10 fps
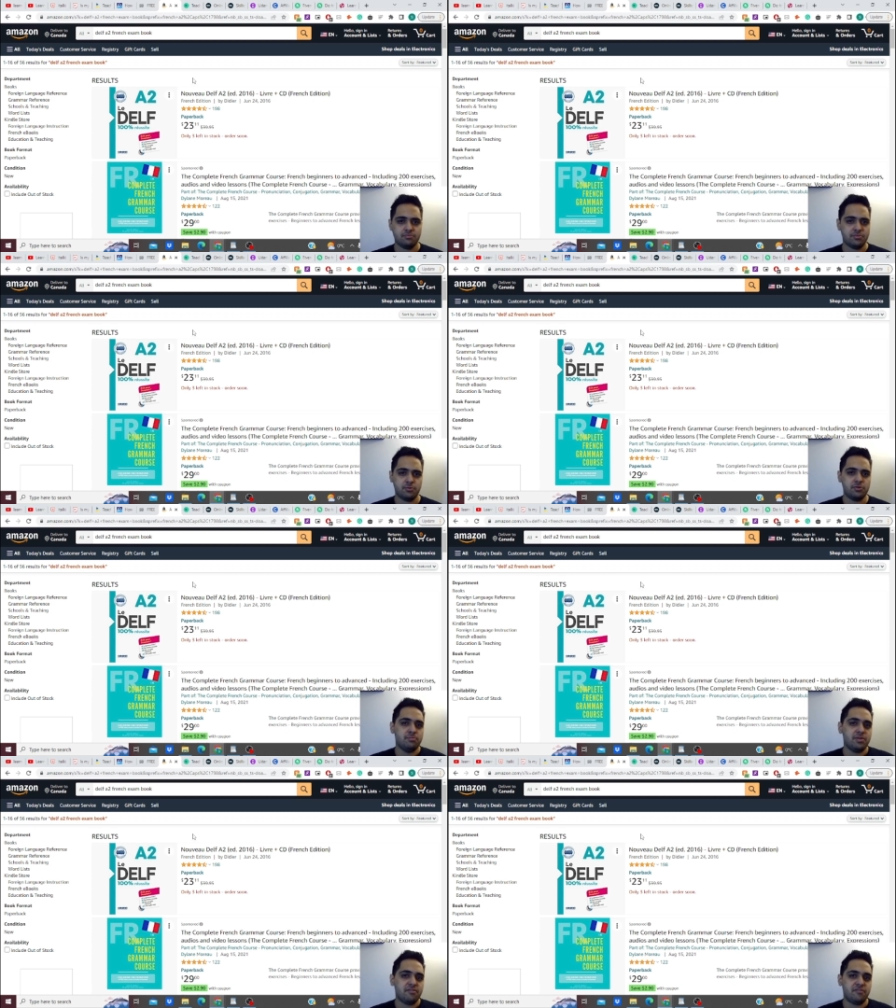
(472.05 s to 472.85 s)
there will
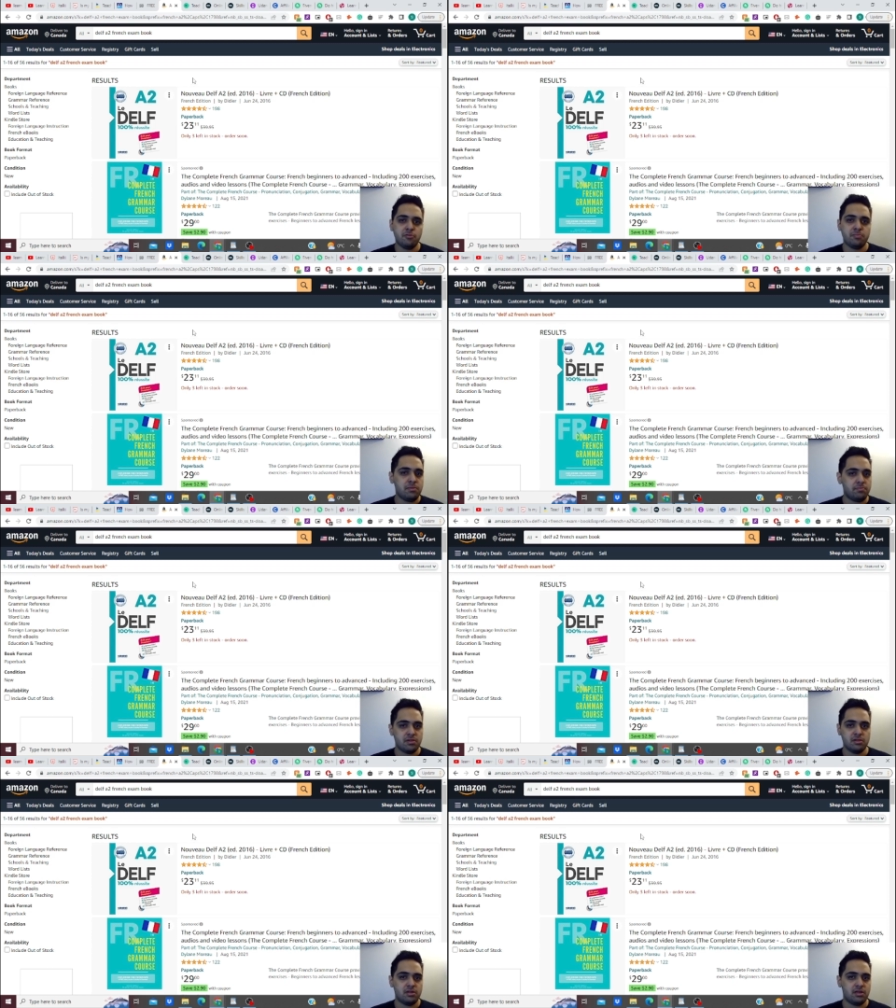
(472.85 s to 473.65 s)
be a few
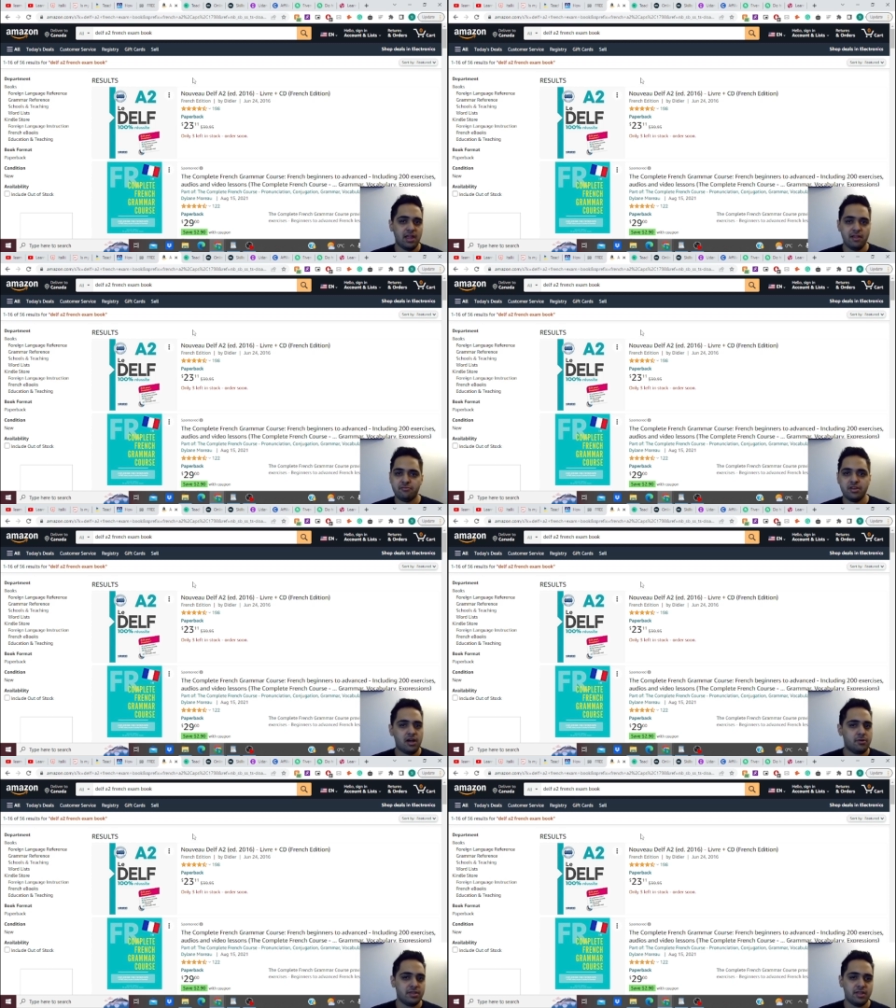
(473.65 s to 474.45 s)
people every
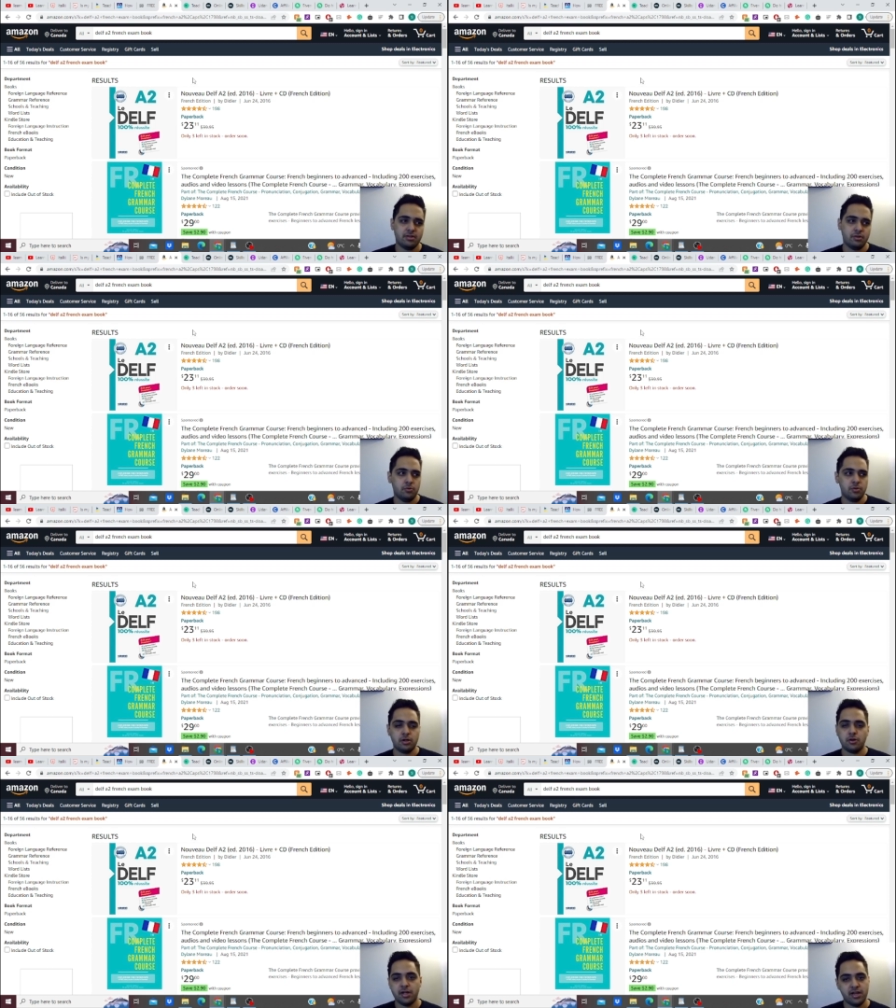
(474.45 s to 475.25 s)
now and then who will
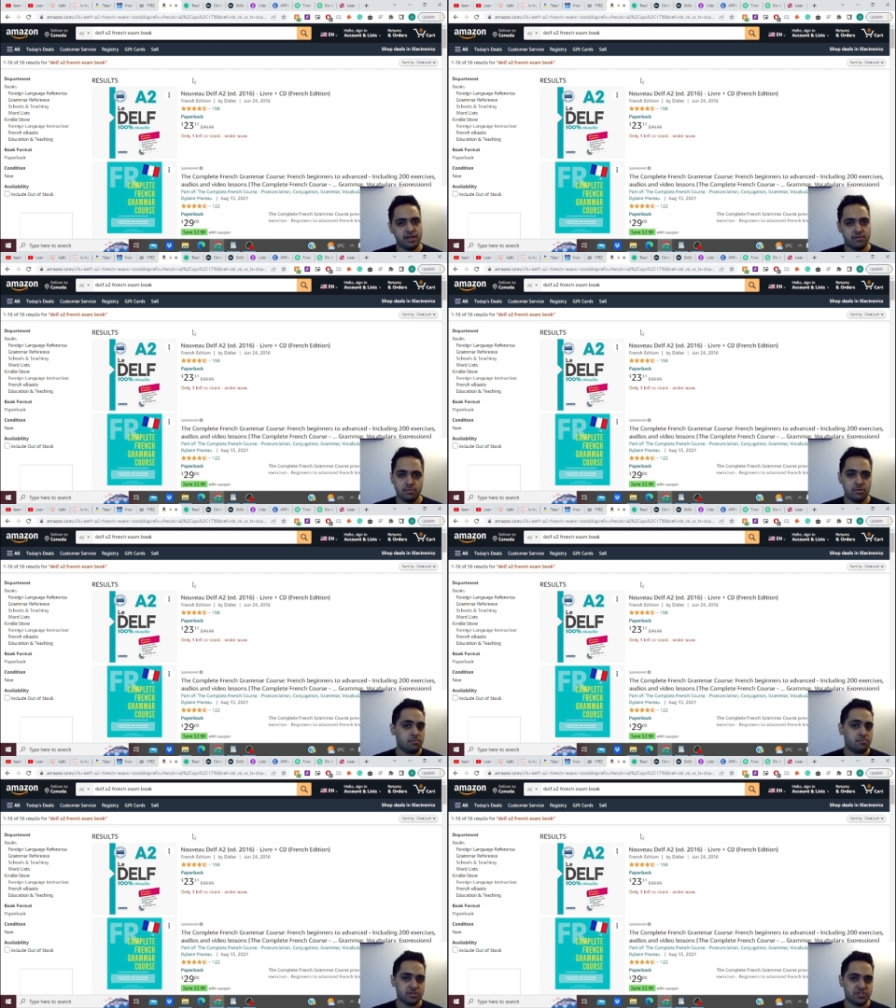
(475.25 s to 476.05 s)
go ahead and
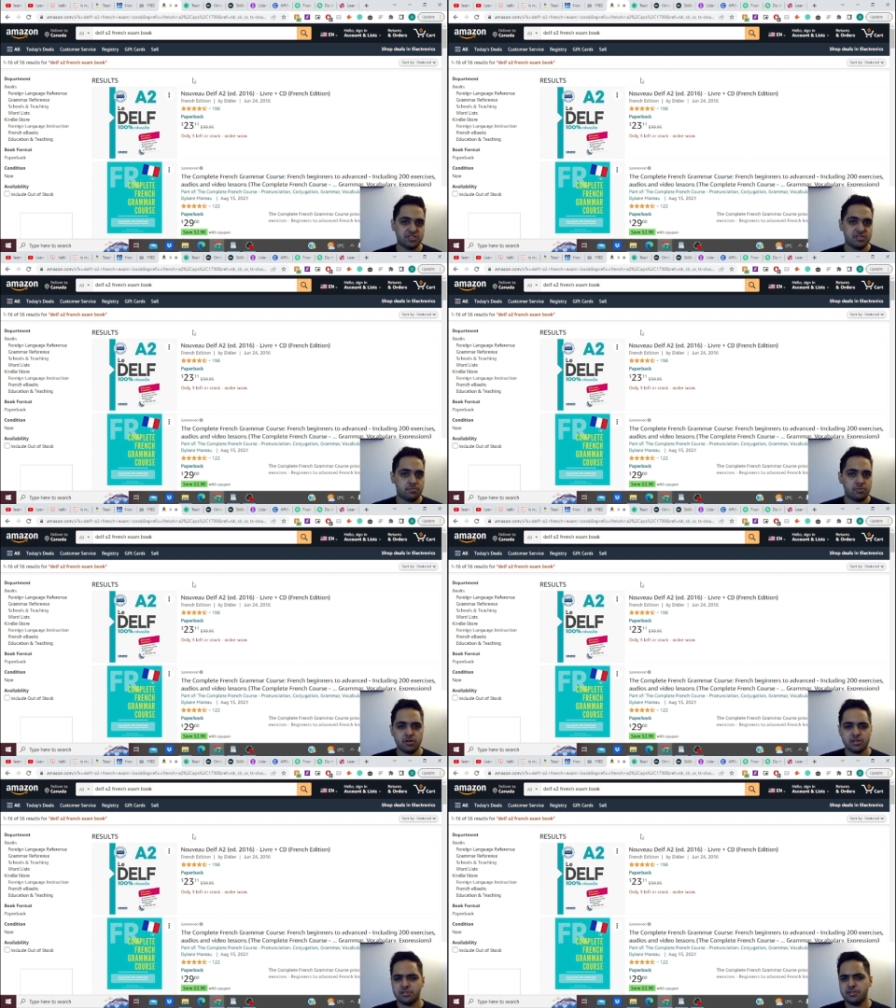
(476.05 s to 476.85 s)
purchase that
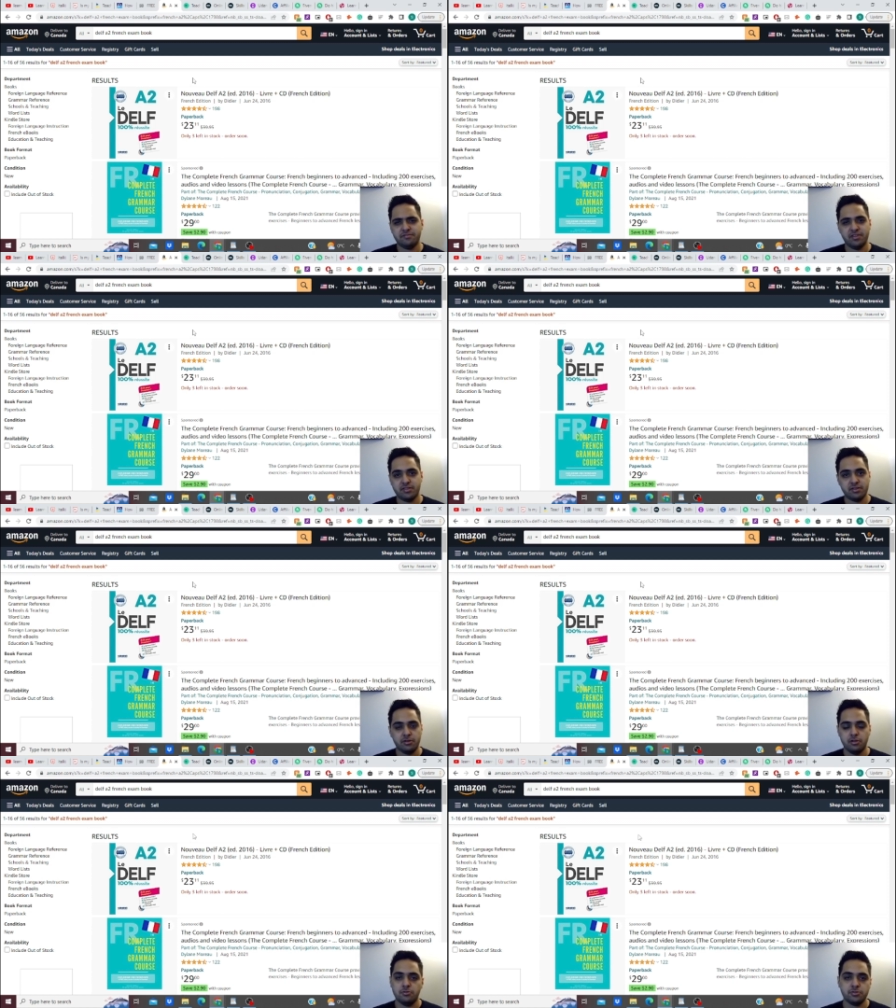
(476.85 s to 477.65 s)
product. So you have nothing
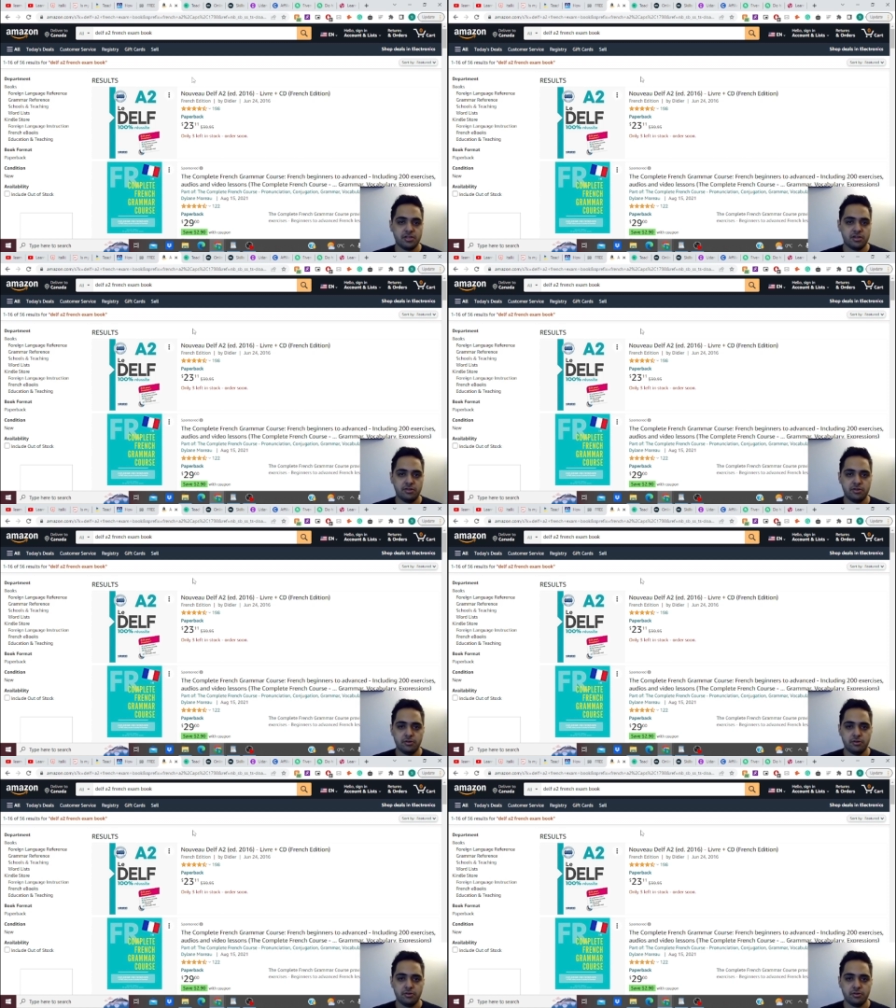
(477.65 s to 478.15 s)
to lose here,